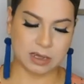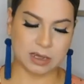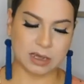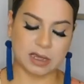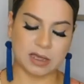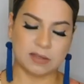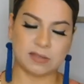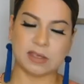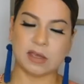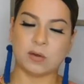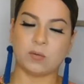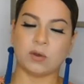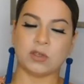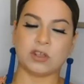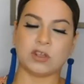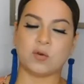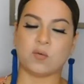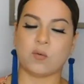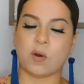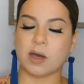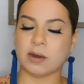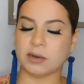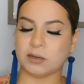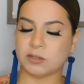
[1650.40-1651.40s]
And then what you
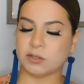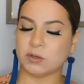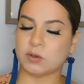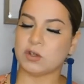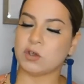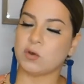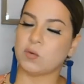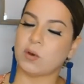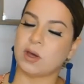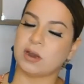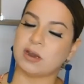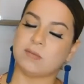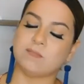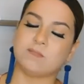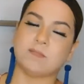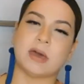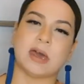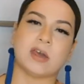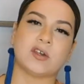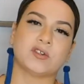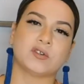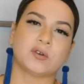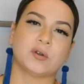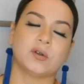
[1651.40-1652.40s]
want to do, you want to
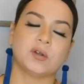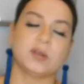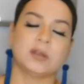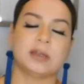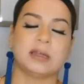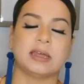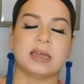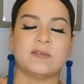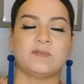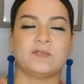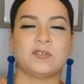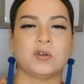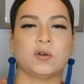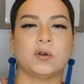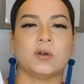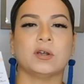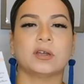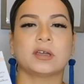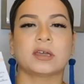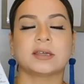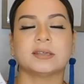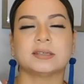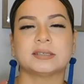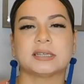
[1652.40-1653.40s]
measure if you're
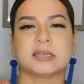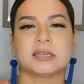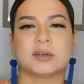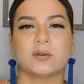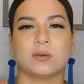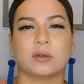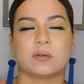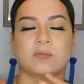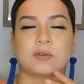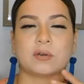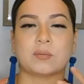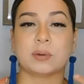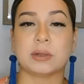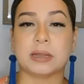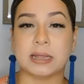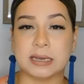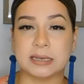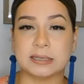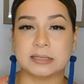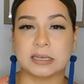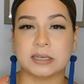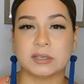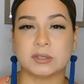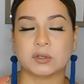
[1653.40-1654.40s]
considering
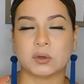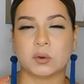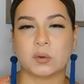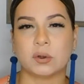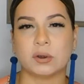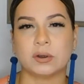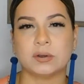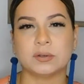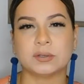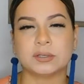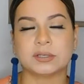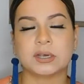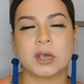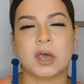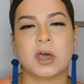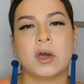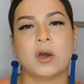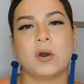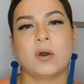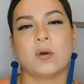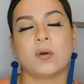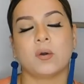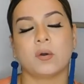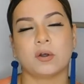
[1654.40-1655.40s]
replacing doors
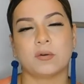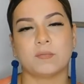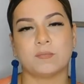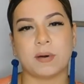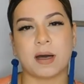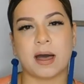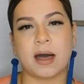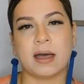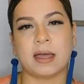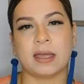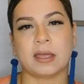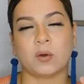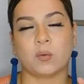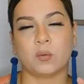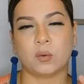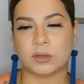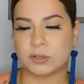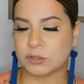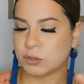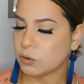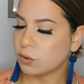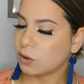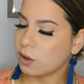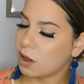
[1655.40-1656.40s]
or buying
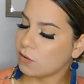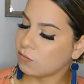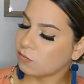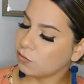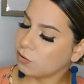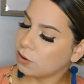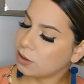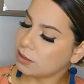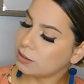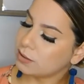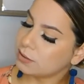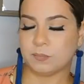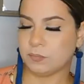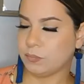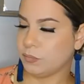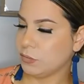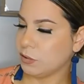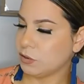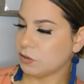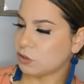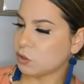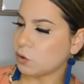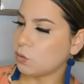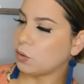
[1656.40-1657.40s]
window coverings.
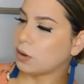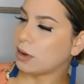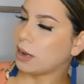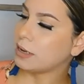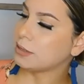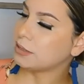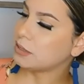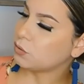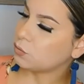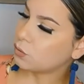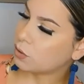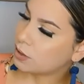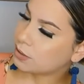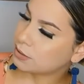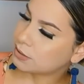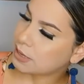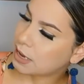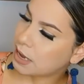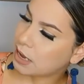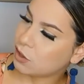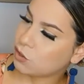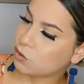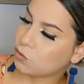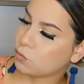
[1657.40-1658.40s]
So what I did was
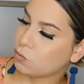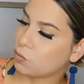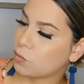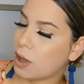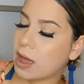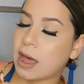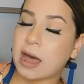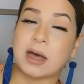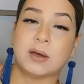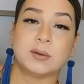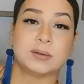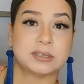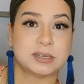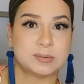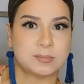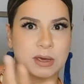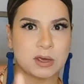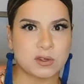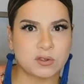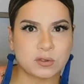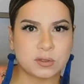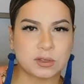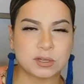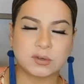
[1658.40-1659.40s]
I drew how to
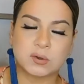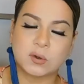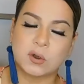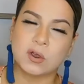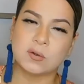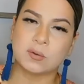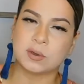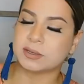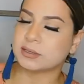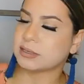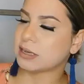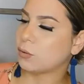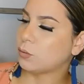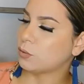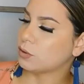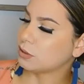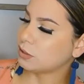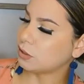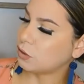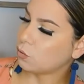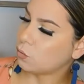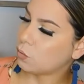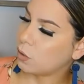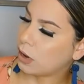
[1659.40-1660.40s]
measure the door, because I
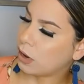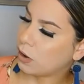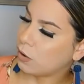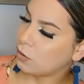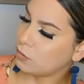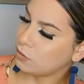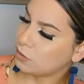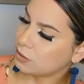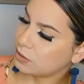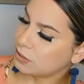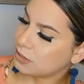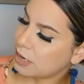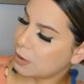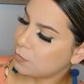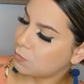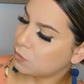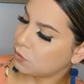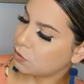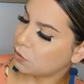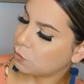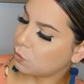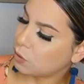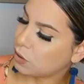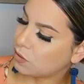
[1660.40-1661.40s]
wasn't aware, the depth,
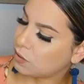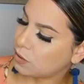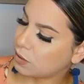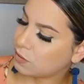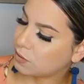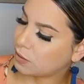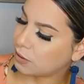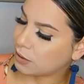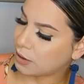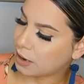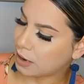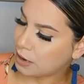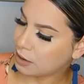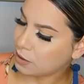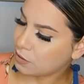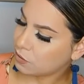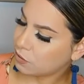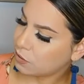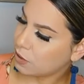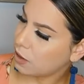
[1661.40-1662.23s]
the width, and the length.